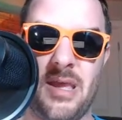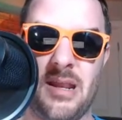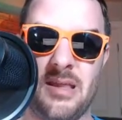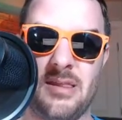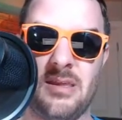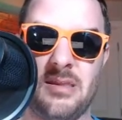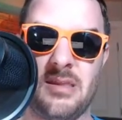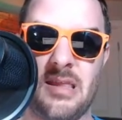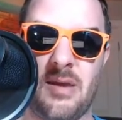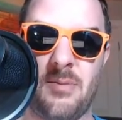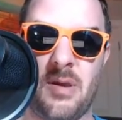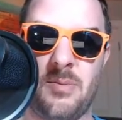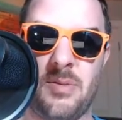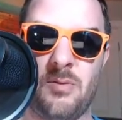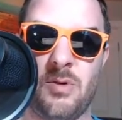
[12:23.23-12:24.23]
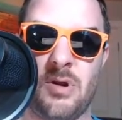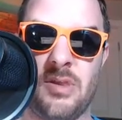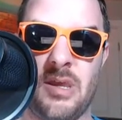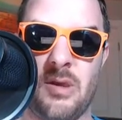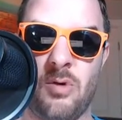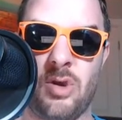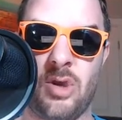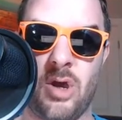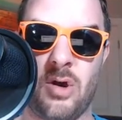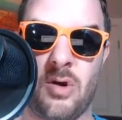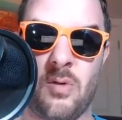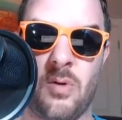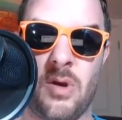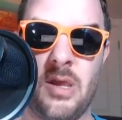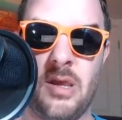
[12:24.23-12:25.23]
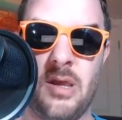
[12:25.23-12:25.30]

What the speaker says: and I think that might be where they go.